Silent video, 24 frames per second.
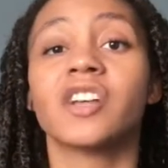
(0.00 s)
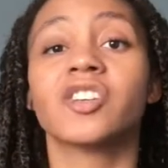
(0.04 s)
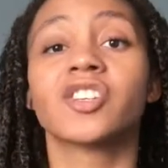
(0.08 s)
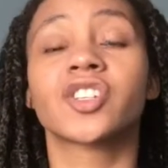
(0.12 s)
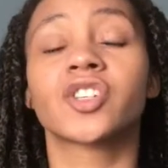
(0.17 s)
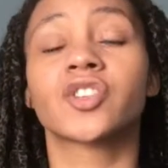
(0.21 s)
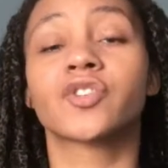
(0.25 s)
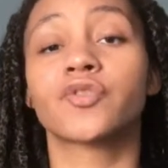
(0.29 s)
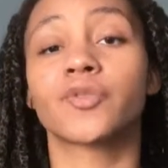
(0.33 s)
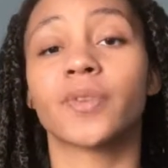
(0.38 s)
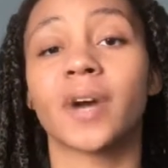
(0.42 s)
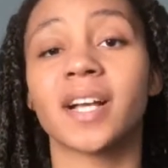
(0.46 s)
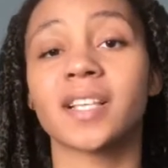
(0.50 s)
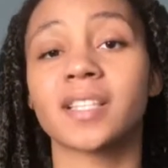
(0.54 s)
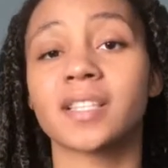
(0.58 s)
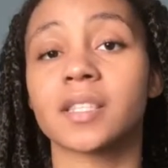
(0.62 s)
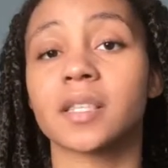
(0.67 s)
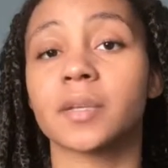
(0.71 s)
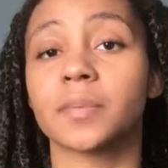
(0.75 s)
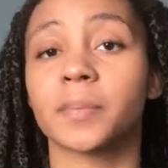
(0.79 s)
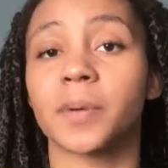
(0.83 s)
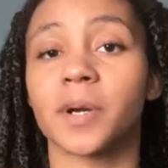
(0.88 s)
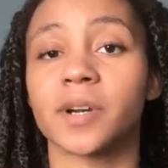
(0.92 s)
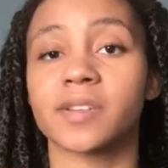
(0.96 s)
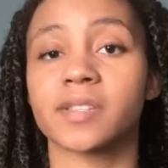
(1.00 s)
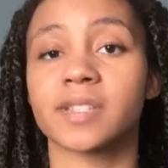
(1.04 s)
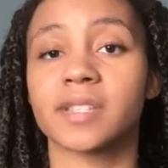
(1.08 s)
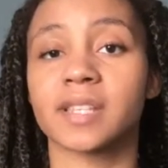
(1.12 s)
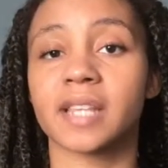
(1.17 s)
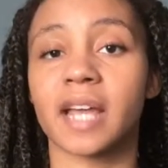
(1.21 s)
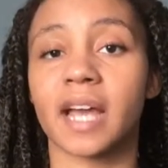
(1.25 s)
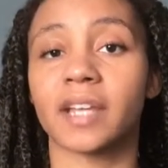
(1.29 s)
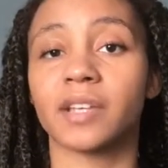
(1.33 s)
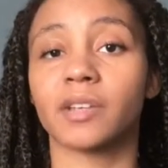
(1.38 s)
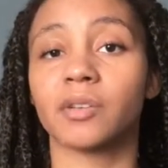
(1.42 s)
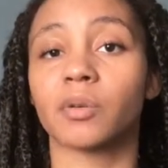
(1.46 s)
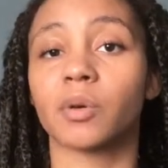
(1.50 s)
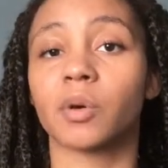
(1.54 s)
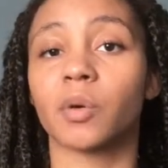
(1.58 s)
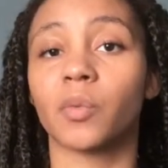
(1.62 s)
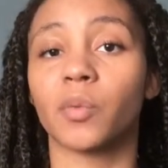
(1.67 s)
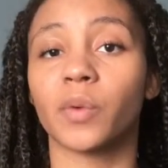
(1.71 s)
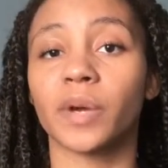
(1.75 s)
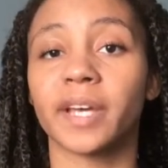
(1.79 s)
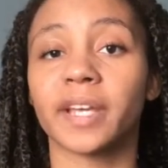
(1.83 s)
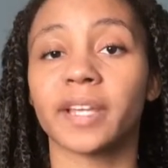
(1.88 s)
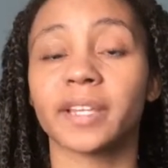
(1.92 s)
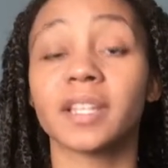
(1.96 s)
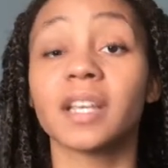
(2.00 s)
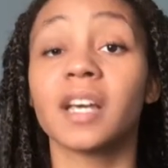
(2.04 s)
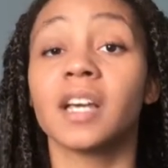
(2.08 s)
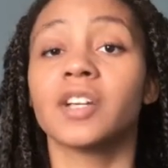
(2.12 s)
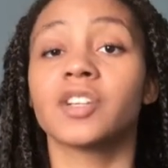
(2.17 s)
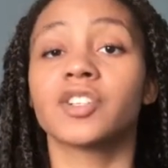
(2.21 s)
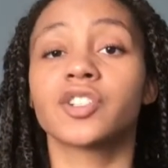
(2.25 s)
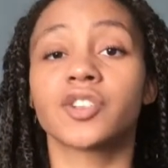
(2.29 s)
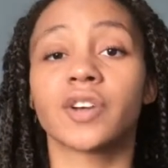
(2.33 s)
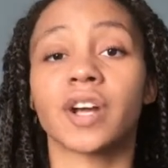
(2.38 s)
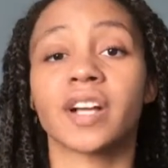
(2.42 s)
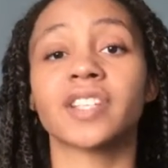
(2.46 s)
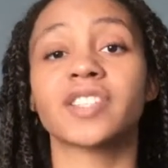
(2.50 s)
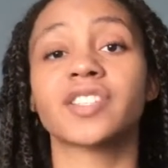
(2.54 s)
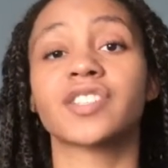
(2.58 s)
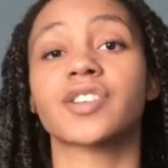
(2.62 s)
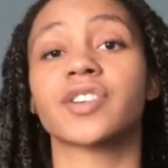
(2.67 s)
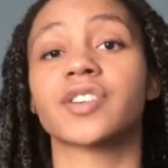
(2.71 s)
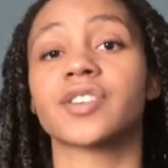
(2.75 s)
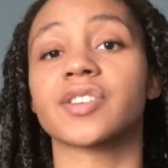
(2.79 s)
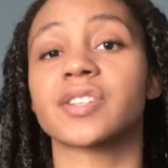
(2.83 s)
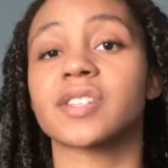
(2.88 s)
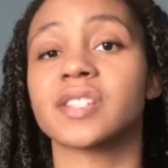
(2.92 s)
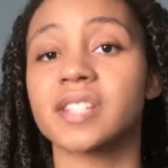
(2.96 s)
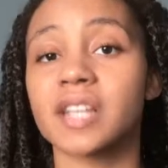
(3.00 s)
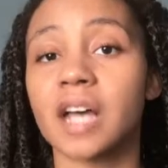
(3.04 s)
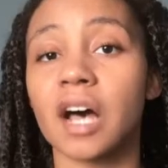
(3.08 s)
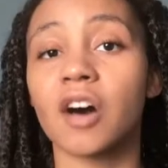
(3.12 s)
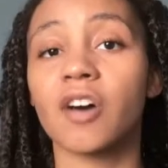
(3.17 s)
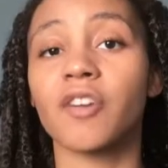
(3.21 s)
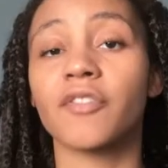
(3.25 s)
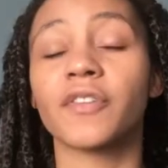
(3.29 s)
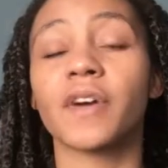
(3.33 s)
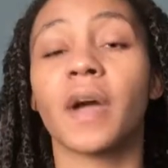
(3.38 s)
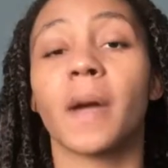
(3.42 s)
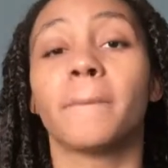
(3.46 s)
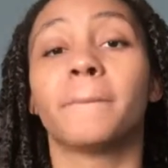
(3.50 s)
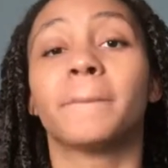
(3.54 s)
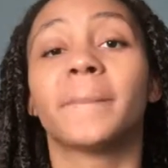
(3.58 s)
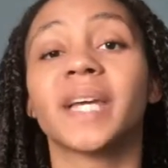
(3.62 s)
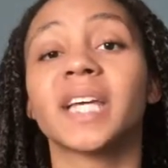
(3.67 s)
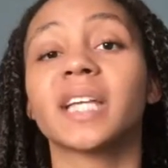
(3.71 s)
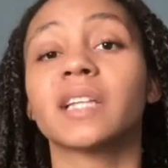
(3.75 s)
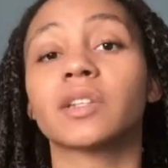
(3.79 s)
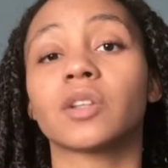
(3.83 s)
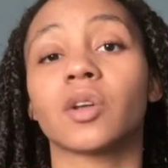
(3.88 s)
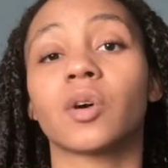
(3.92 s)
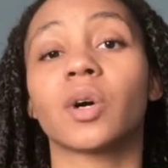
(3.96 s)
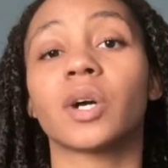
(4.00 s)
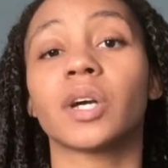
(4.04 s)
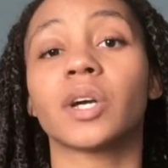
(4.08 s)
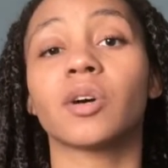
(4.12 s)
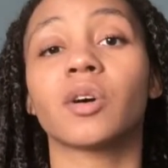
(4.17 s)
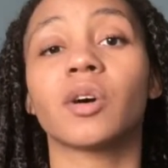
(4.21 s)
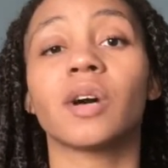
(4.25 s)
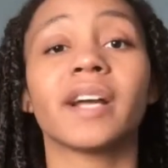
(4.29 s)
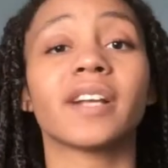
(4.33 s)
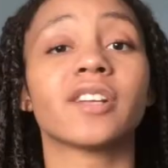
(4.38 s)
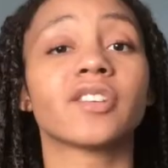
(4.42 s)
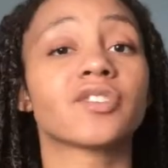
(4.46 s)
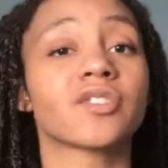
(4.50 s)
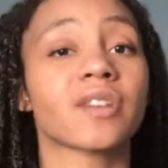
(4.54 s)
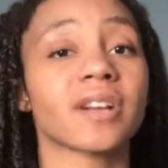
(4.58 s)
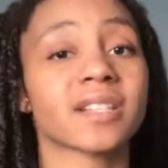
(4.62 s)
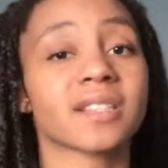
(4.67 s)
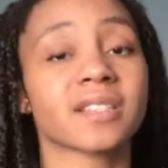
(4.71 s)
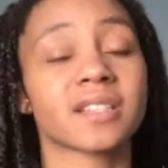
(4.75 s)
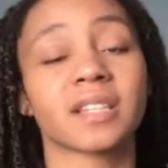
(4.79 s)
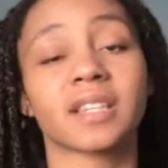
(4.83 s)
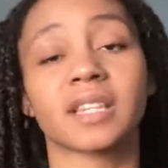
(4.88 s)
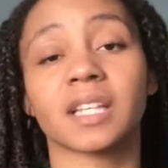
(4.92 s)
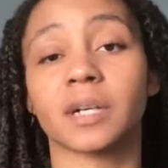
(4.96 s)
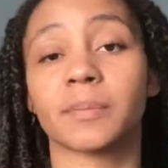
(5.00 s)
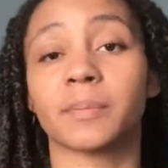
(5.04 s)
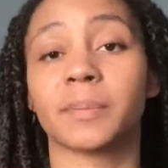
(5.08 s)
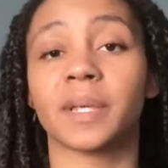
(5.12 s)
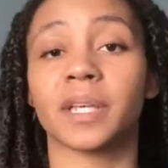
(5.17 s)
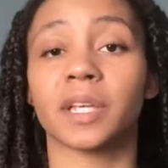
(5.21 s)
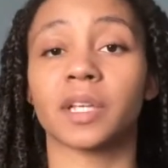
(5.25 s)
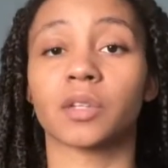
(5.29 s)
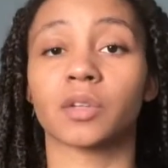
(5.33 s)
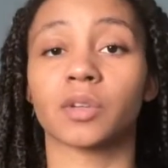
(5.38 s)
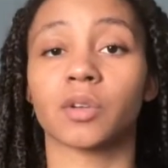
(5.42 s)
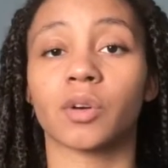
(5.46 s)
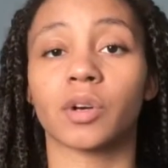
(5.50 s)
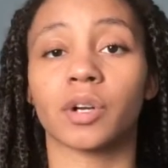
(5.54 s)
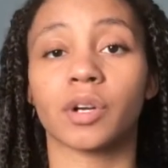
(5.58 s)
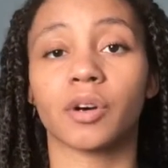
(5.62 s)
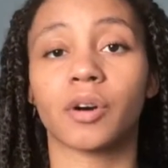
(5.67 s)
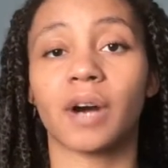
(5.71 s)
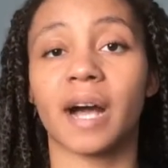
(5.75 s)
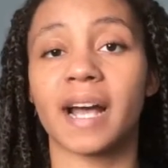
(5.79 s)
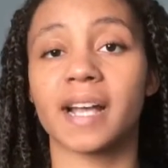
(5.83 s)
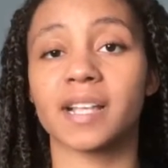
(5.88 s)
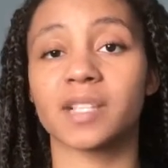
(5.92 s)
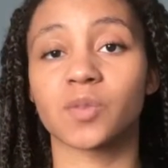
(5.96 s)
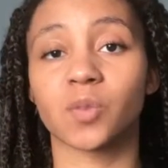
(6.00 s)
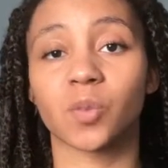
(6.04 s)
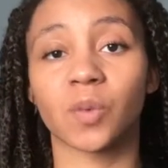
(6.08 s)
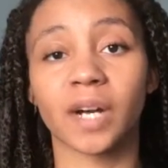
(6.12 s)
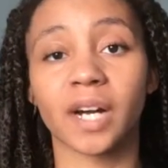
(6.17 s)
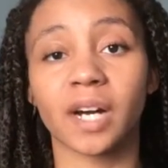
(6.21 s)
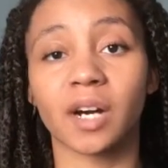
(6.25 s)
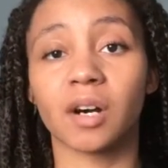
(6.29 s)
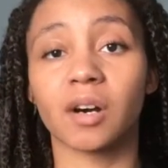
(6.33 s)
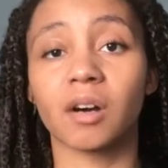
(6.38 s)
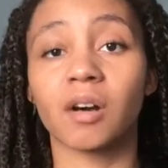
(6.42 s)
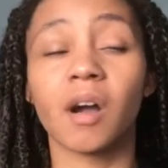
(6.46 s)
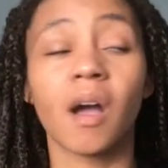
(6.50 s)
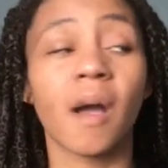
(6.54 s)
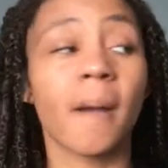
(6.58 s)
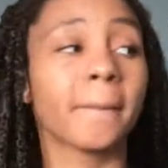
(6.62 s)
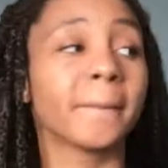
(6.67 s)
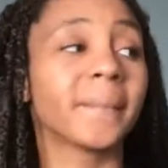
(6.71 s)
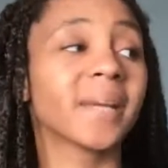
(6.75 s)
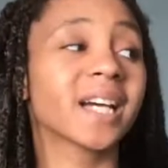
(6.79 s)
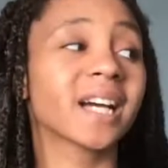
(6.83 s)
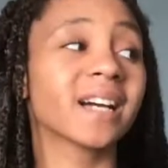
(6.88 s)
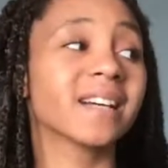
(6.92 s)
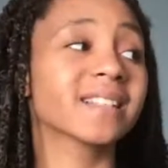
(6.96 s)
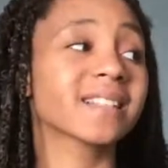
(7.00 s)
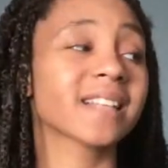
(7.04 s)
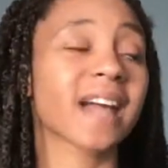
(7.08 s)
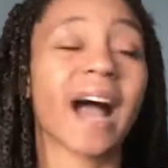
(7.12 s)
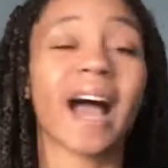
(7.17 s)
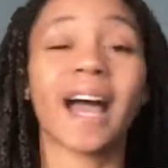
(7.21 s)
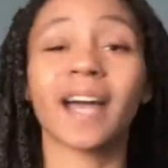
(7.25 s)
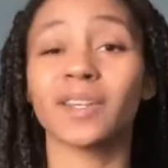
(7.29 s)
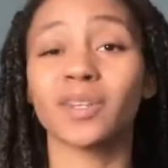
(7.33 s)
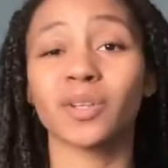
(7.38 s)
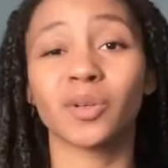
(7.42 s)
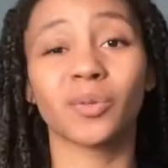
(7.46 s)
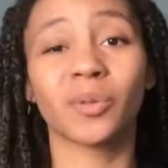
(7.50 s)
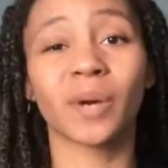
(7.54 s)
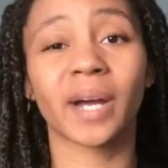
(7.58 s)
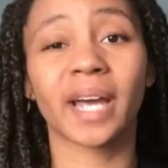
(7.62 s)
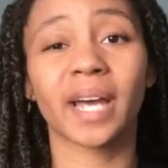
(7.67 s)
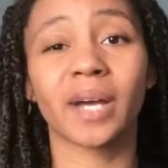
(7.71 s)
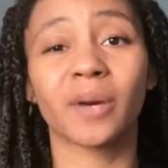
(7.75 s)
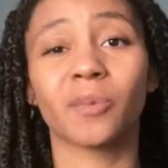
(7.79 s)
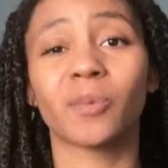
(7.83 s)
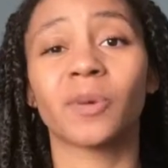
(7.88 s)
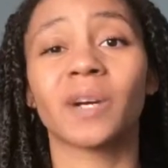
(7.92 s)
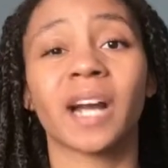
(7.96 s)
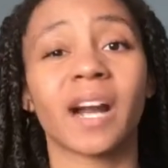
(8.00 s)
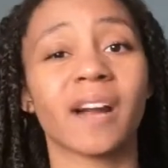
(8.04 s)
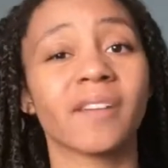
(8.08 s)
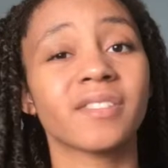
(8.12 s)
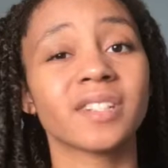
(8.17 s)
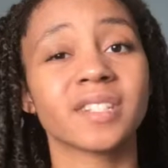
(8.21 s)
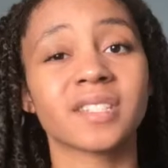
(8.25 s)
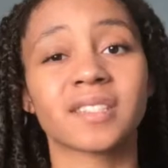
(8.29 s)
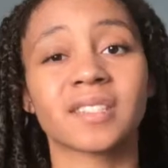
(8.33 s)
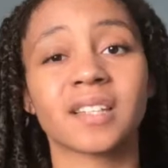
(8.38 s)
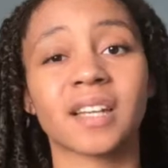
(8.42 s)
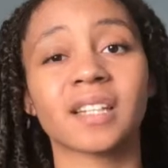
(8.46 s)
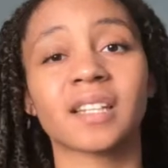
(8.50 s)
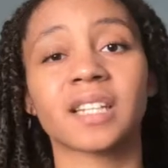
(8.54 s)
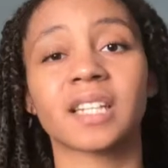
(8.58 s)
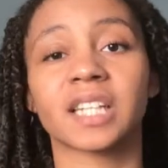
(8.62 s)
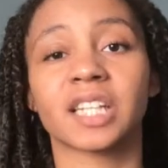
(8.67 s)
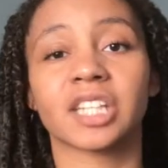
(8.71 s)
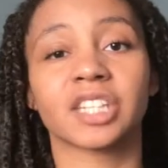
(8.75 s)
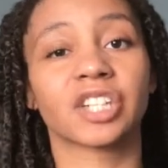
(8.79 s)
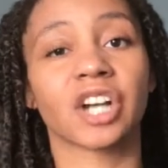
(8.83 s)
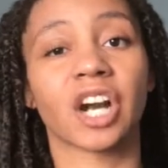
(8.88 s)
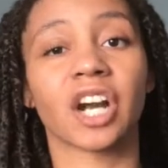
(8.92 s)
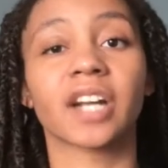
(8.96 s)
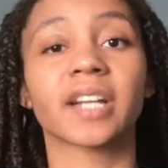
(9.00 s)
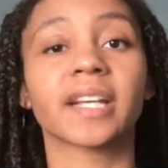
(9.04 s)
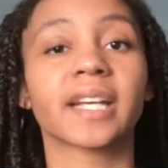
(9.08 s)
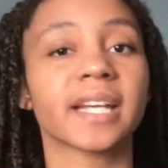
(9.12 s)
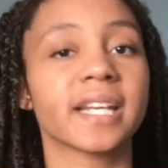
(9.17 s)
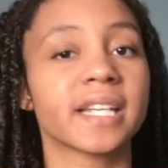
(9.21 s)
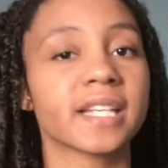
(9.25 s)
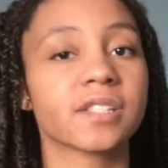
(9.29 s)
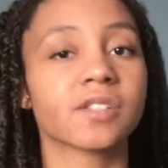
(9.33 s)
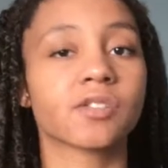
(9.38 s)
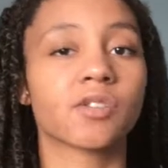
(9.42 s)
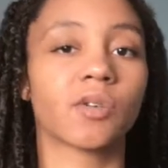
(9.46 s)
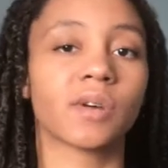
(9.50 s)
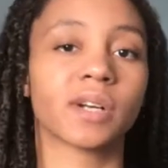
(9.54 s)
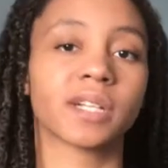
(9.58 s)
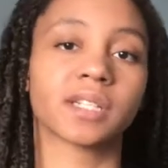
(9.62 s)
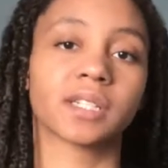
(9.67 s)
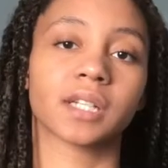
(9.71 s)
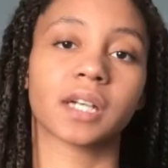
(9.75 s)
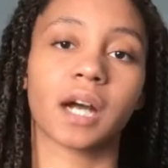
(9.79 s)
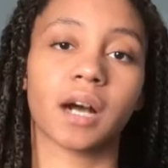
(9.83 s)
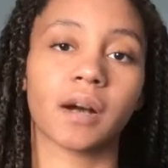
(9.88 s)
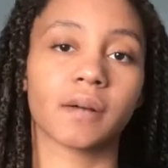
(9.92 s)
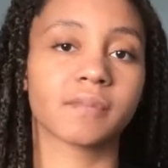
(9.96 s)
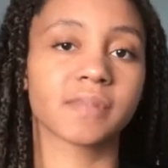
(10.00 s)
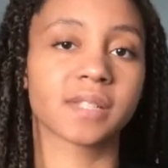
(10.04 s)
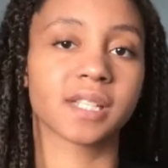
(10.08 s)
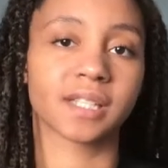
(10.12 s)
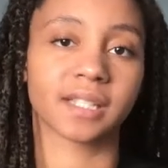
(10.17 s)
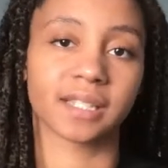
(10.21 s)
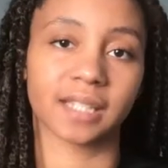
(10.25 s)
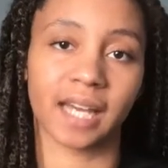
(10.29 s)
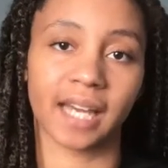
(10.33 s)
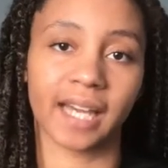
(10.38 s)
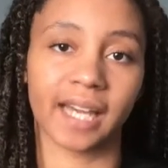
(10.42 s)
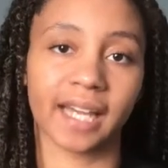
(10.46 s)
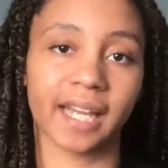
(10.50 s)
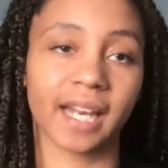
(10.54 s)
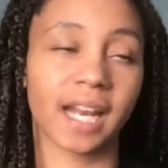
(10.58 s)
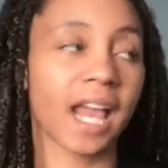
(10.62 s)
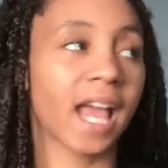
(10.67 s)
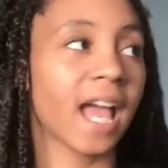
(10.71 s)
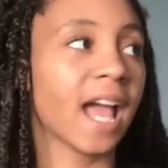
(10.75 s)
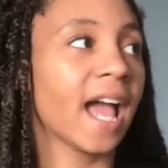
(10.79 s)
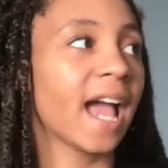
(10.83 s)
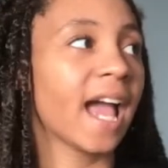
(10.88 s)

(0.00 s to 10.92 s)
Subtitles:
Trust the person that you are with. Trust yourself. Be loyal and trust that they're being loyal as well, because either way, whatever's done in the dark is going to come to light,